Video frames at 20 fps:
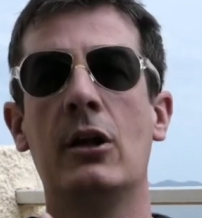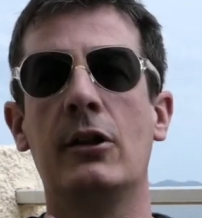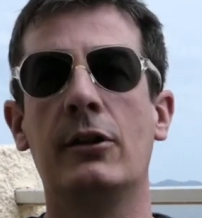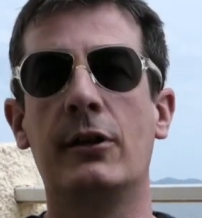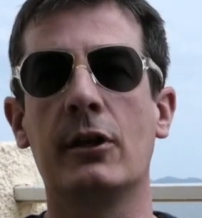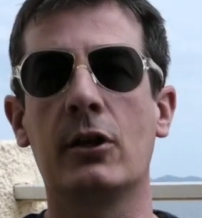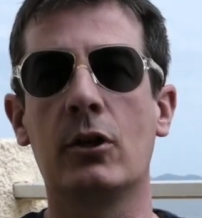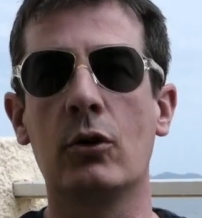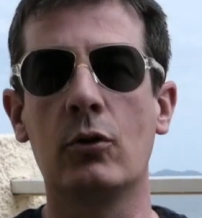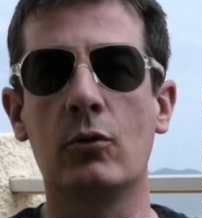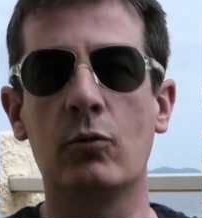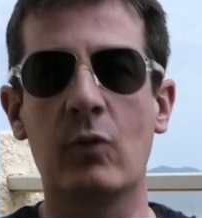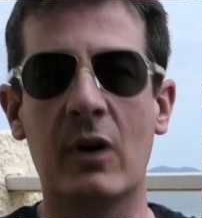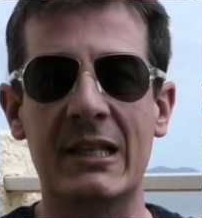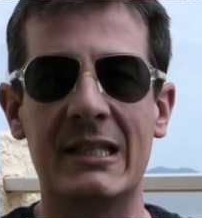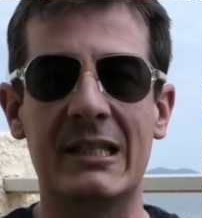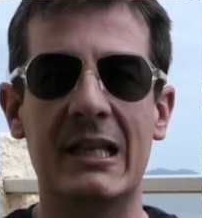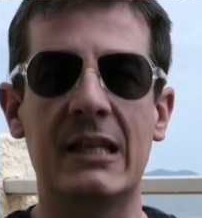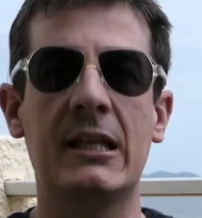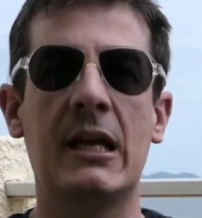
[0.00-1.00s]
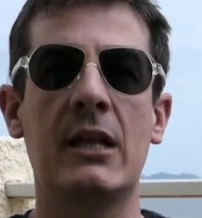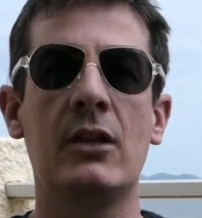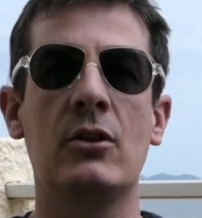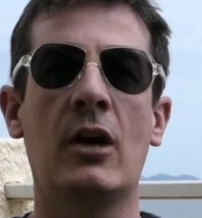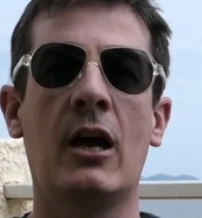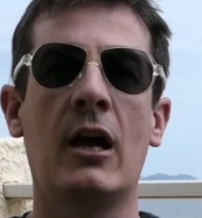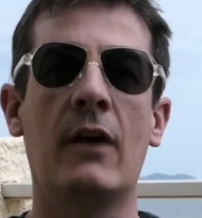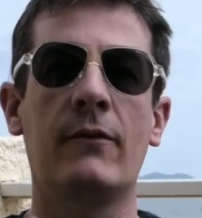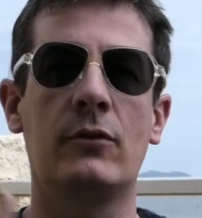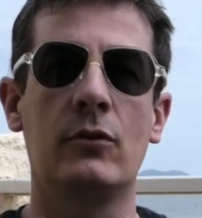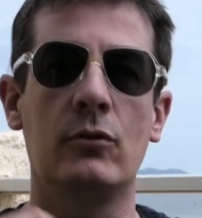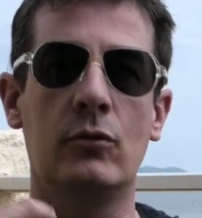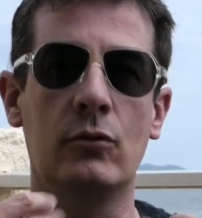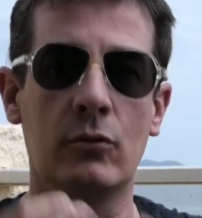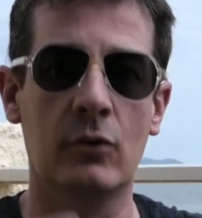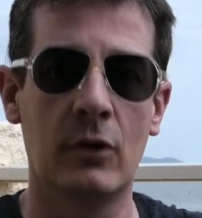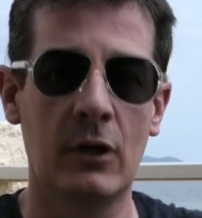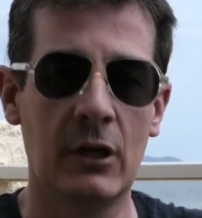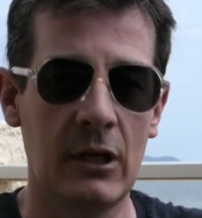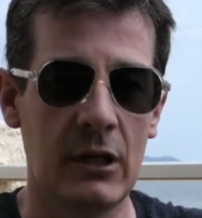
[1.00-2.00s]
the good ones, and then you have
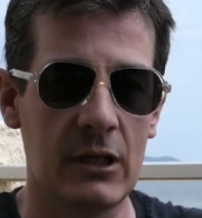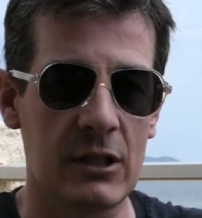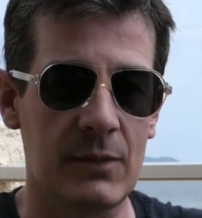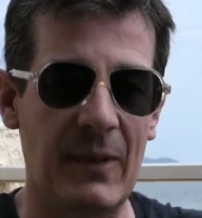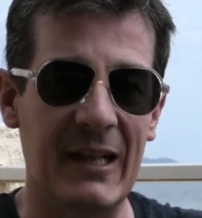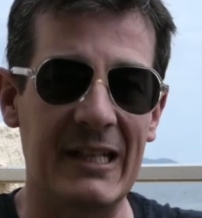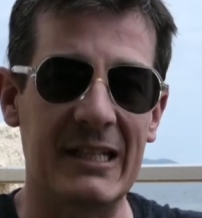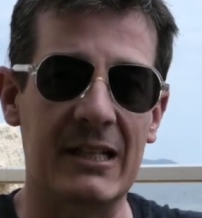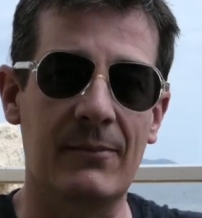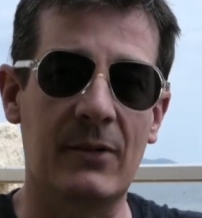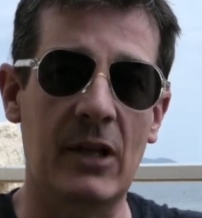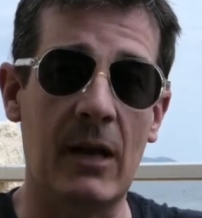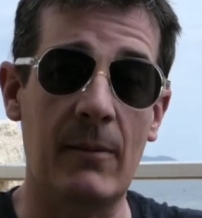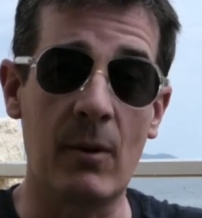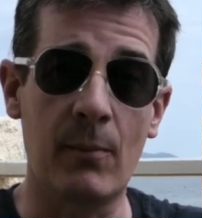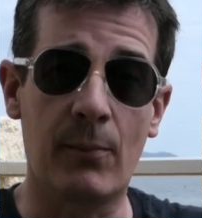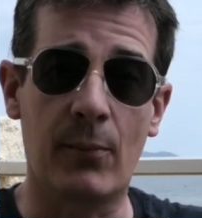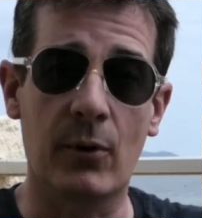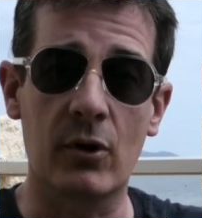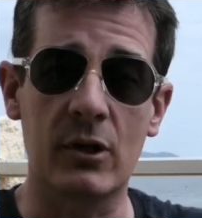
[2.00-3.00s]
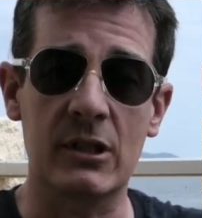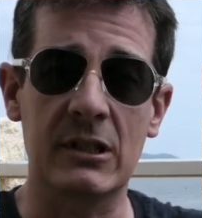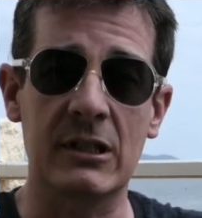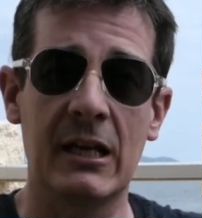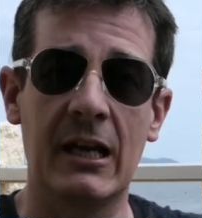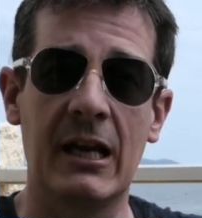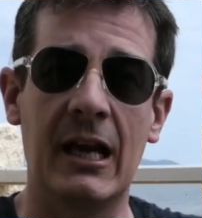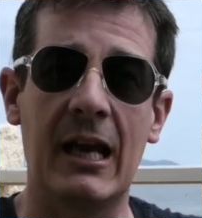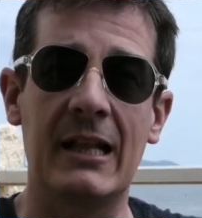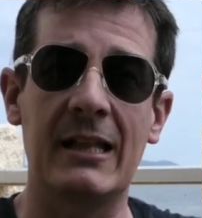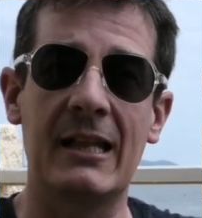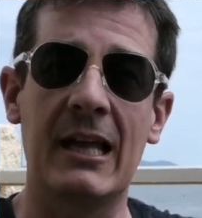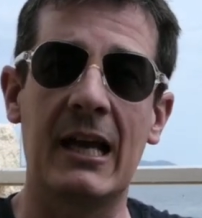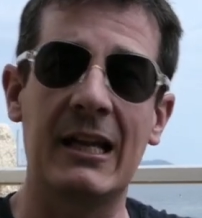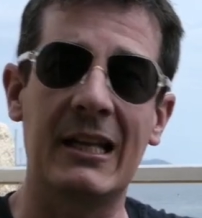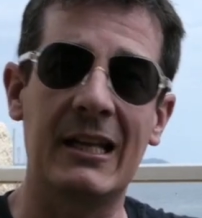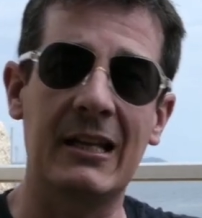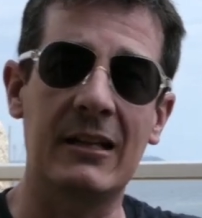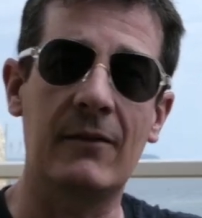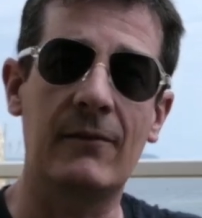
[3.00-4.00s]
to spend some time in post, and then
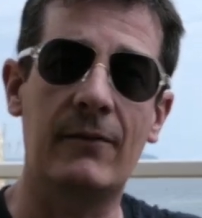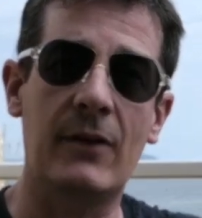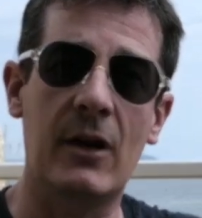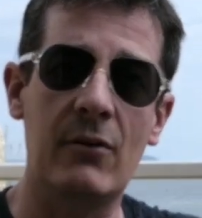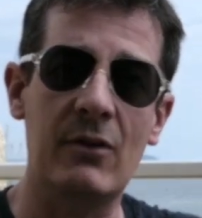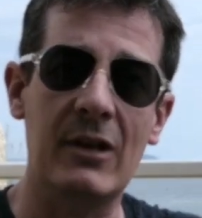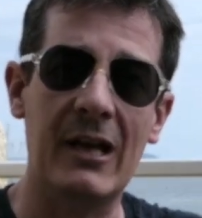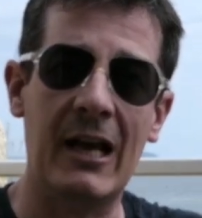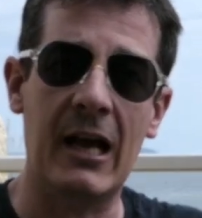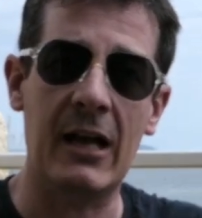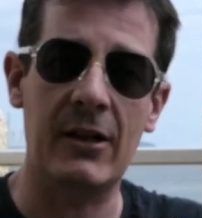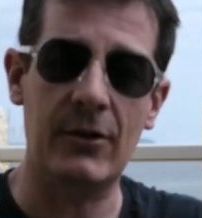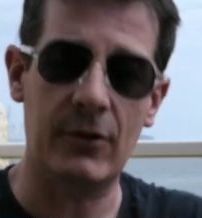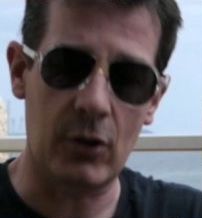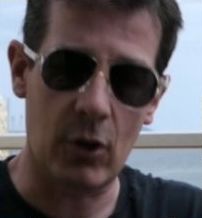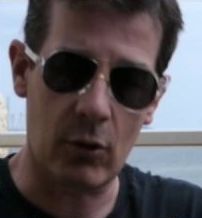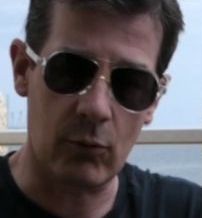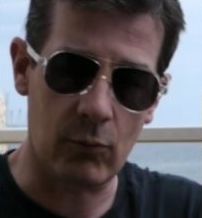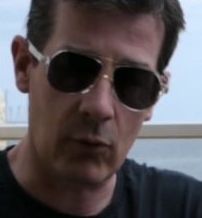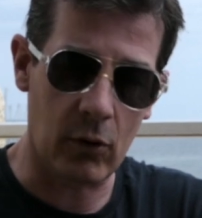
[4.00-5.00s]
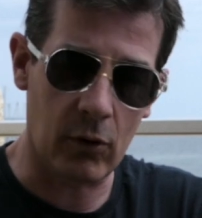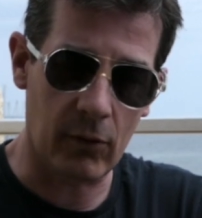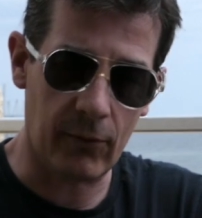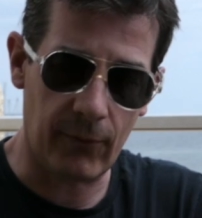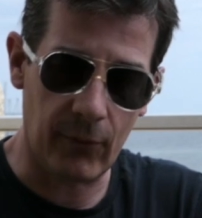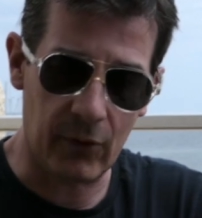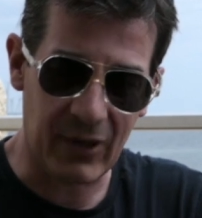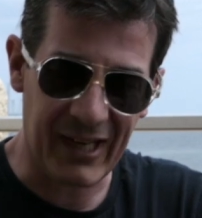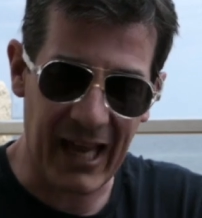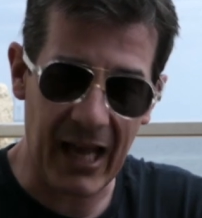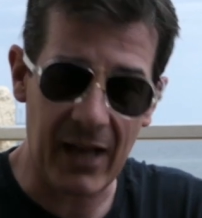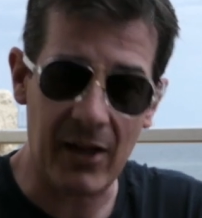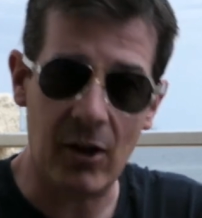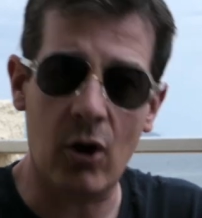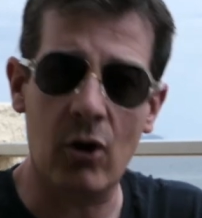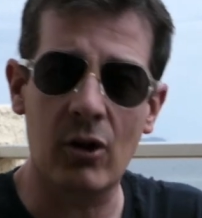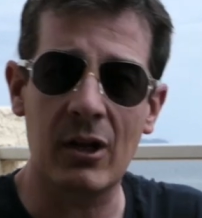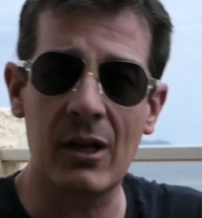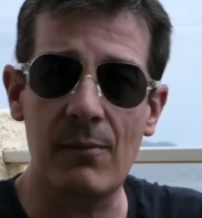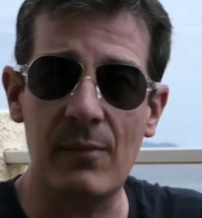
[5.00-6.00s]
in the very end your workflow can
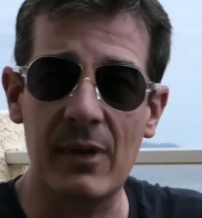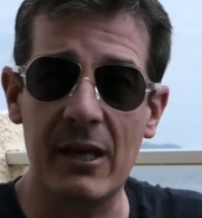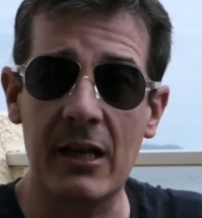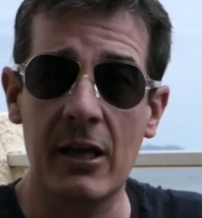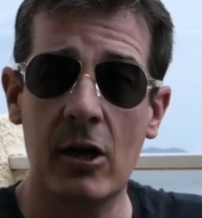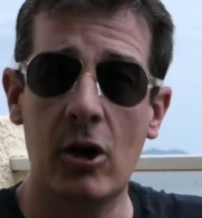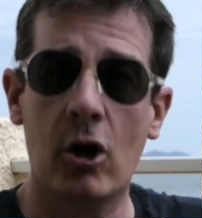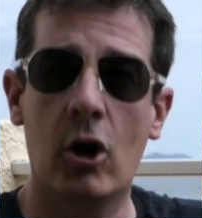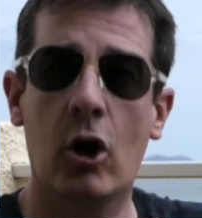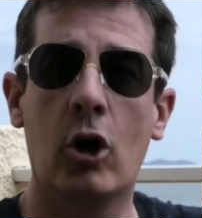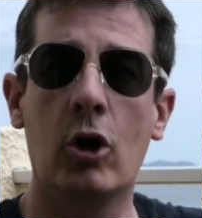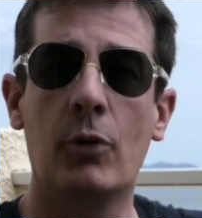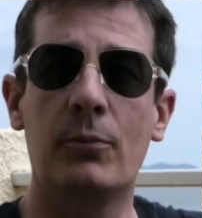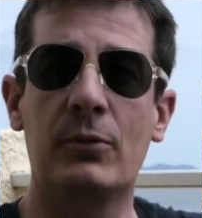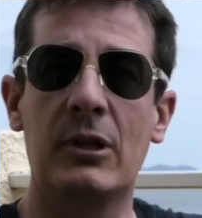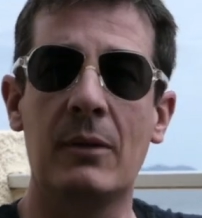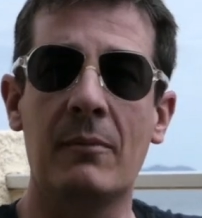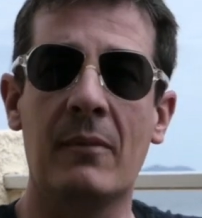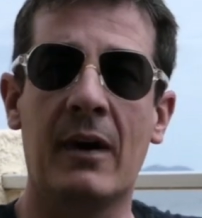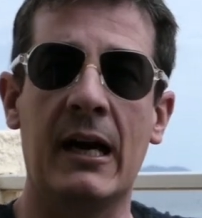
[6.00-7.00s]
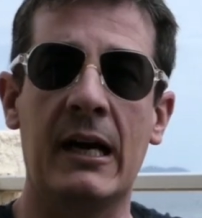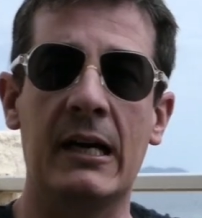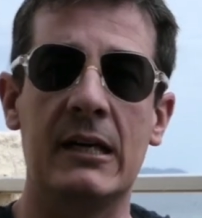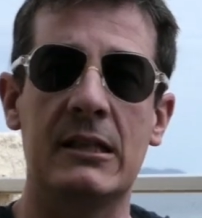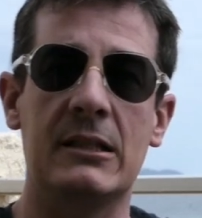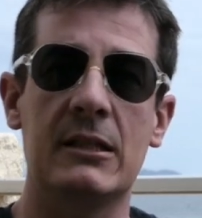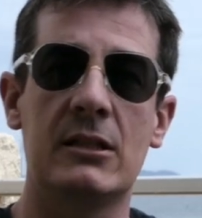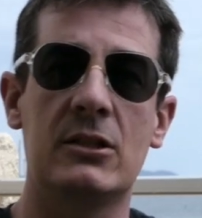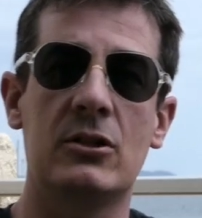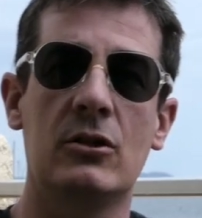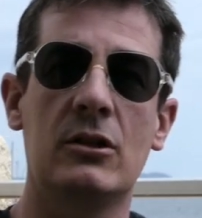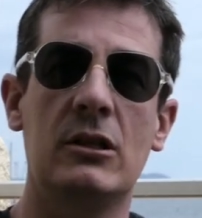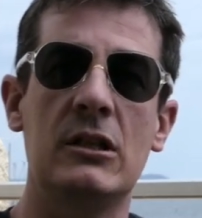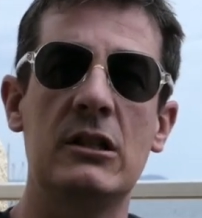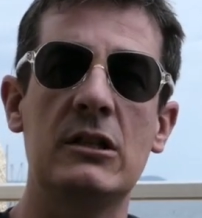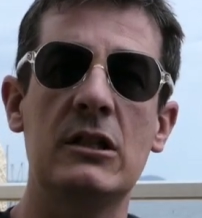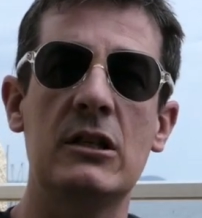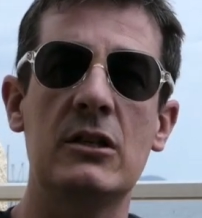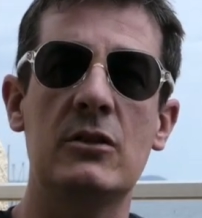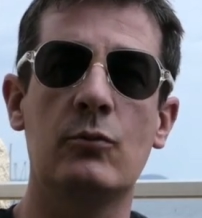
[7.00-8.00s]
only be optimized. And so
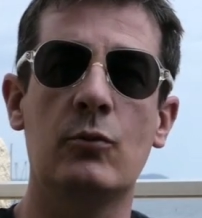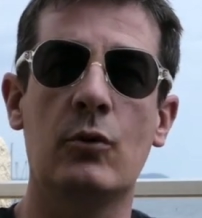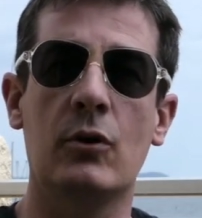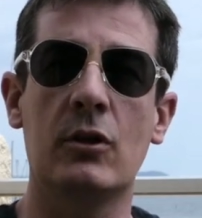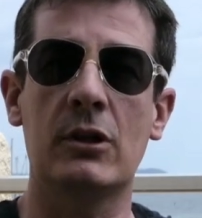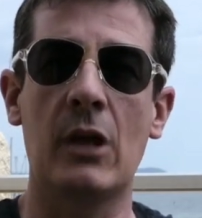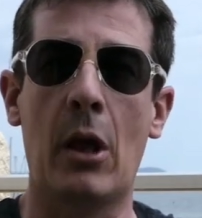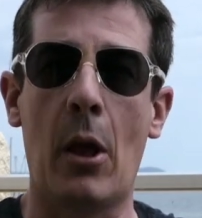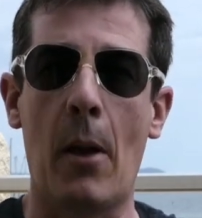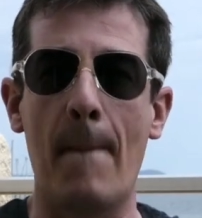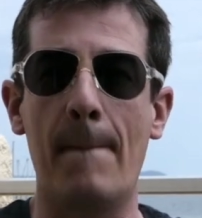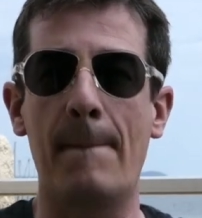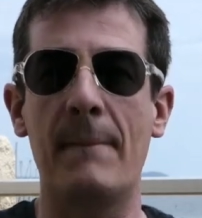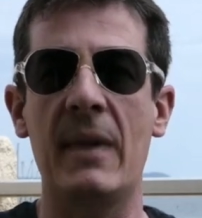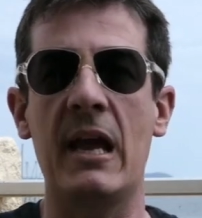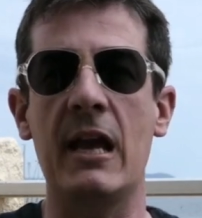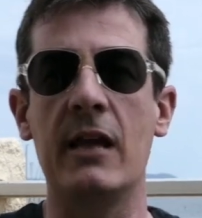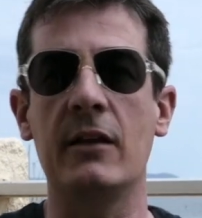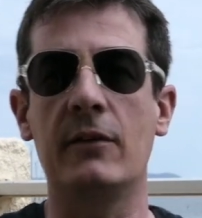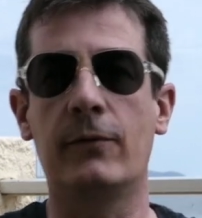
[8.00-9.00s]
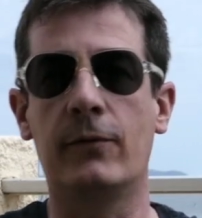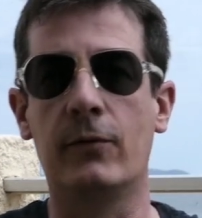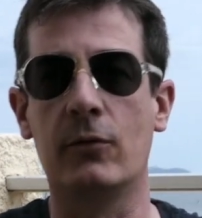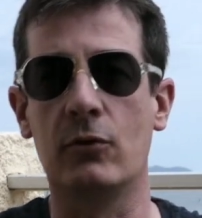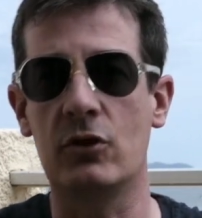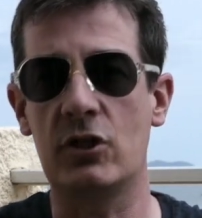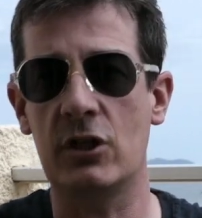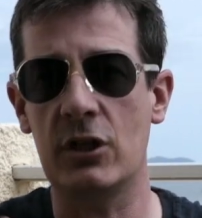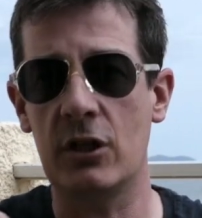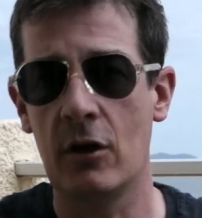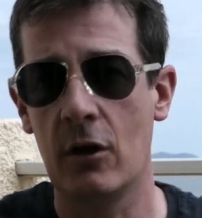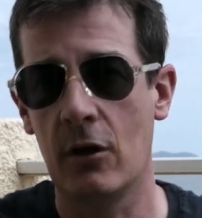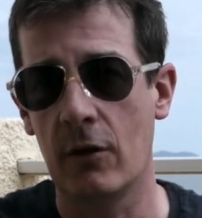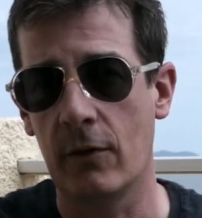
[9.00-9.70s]
this is what made Fuji,